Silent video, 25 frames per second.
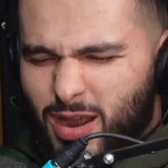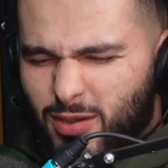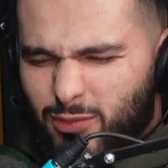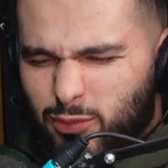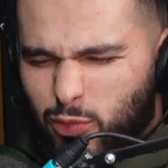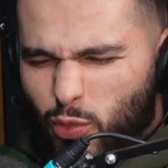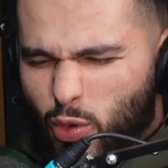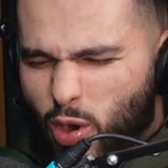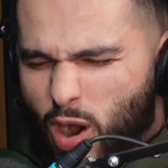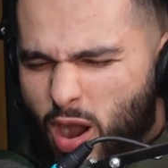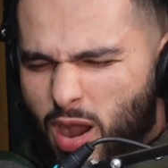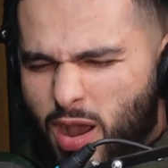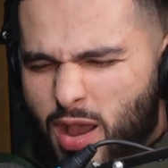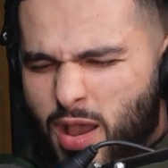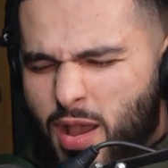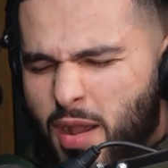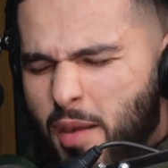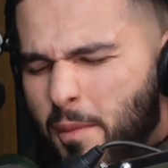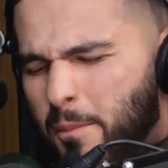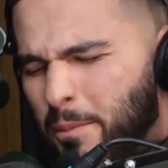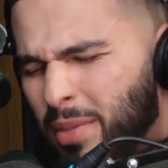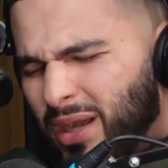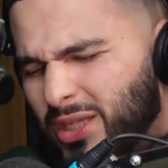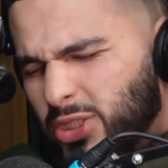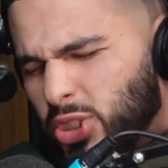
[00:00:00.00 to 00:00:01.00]
Yeah, yeah.
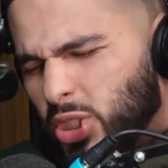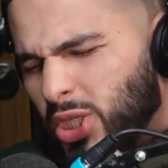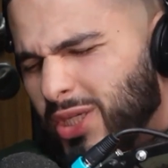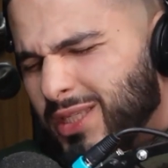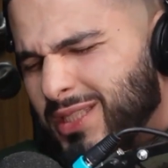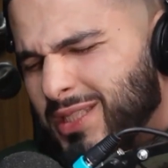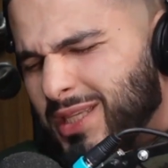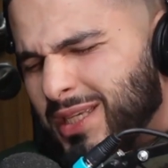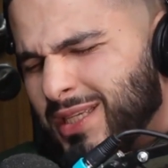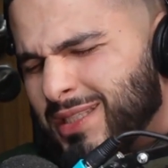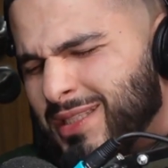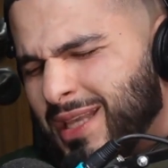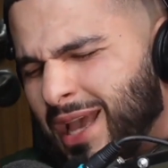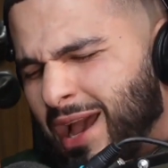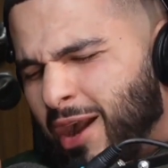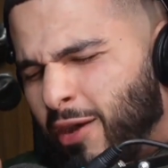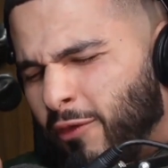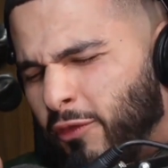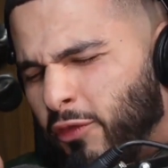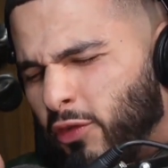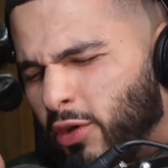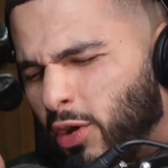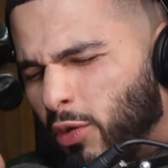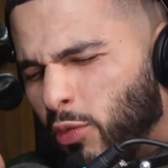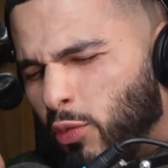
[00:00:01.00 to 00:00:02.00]
My chest is out
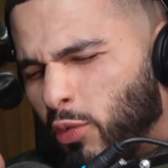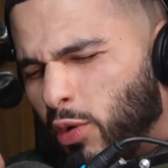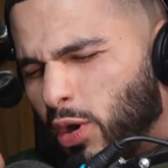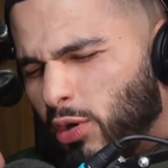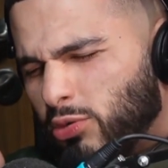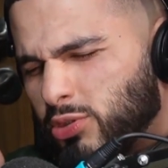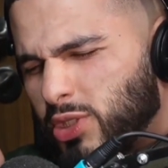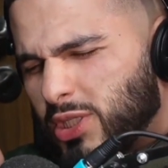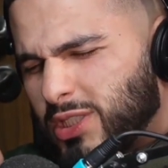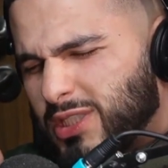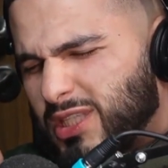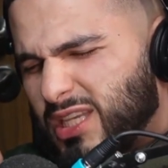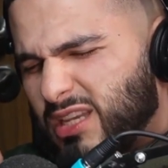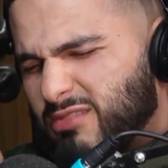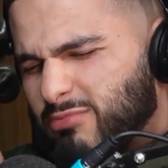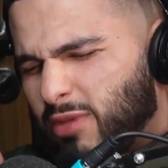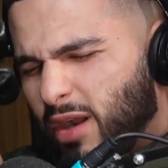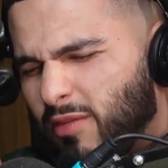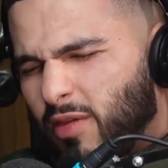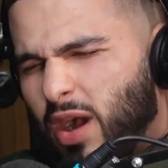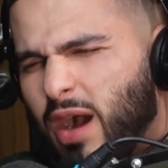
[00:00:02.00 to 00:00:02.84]
for the world to see, bruv.